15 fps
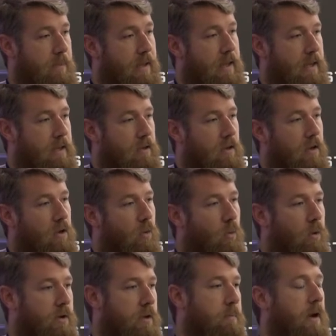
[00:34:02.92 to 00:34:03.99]
I'm in,
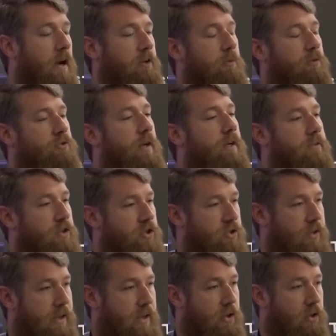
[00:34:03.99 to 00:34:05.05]
what are the possible
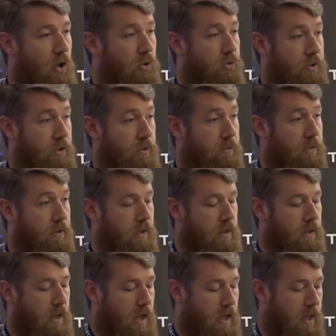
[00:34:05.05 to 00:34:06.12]
transitions I can go to?
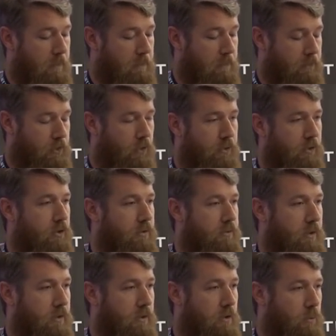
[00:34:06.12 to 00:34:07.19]
Um, so there,
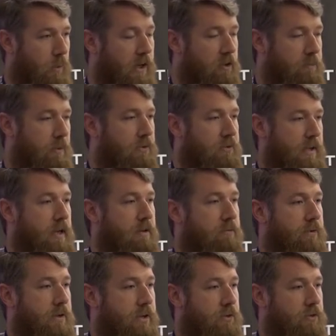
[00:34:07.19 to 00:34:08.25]
there are ways built in
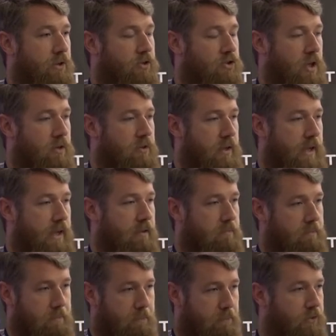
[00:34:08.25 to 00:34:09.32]
for you to generate
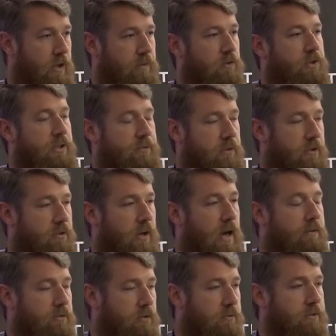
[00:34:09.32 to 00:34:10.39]
several different
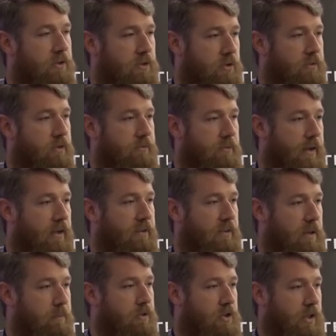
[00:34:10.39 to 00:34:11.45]
graphical views of your finite
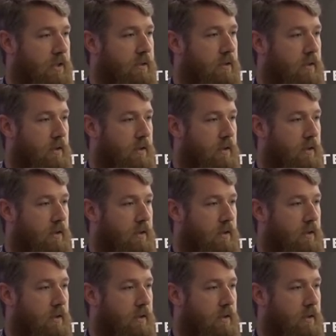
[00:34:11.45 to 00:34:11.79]
state machine.